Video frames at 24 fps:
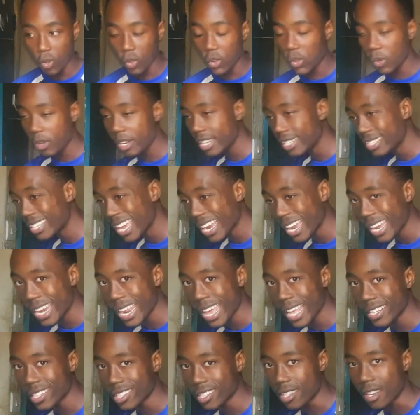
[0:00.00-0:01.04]
2, 3 second
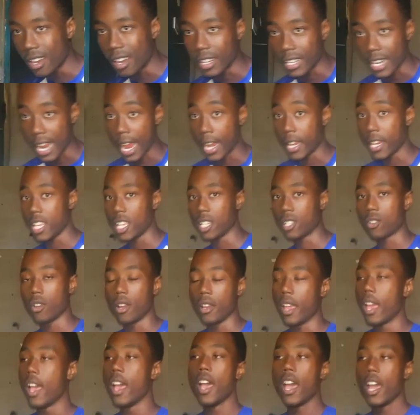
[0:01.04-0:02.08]
head start, and he's
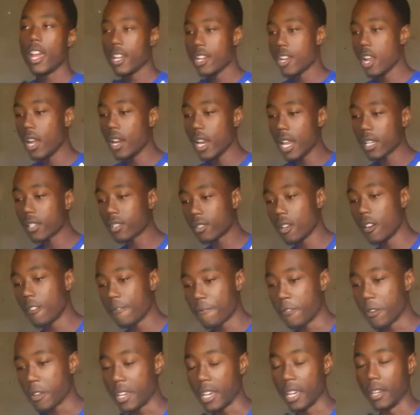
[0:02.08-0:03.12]
going. Let's
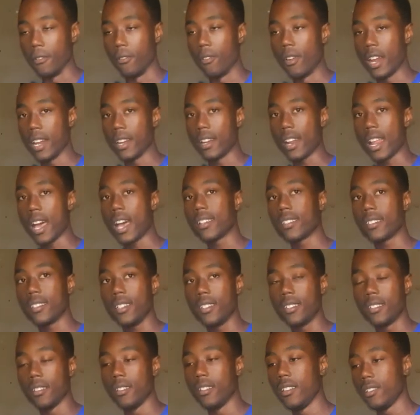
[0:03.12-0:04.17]
not forget, right? Last
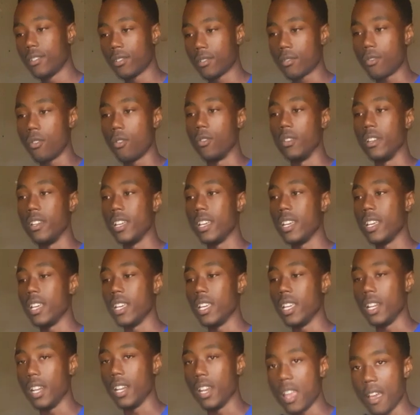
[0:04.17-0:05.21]
season he scored
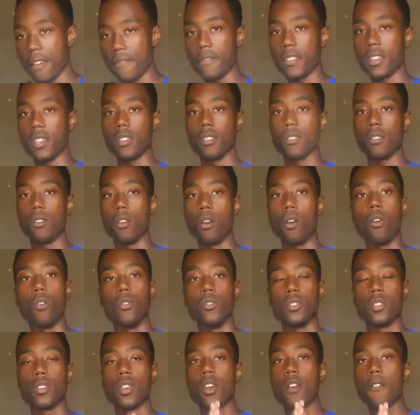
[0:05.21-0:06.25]
11
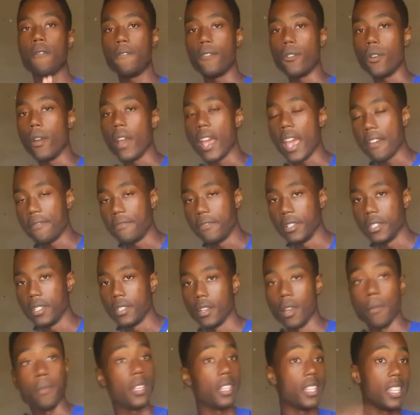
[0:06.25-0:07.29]
goals for
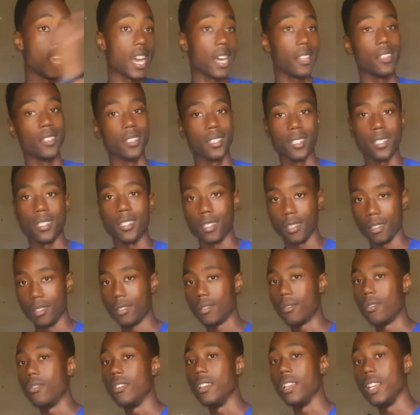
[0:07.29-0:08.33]
Everton. I mean, the other season he
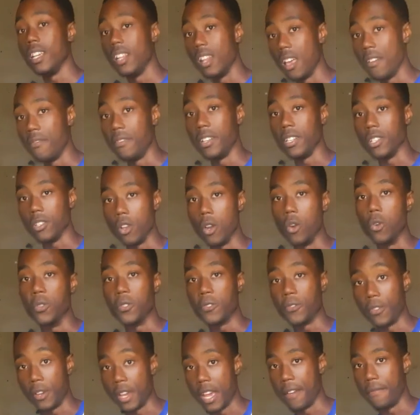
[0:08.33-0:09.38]
scored 11
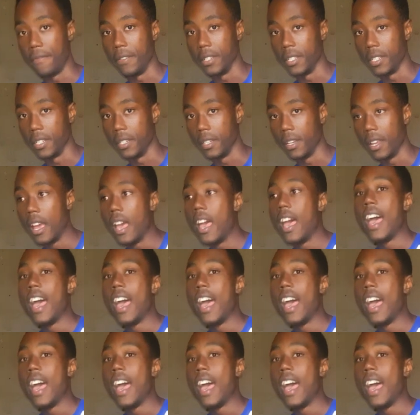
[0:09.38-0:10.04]
goals for Everton.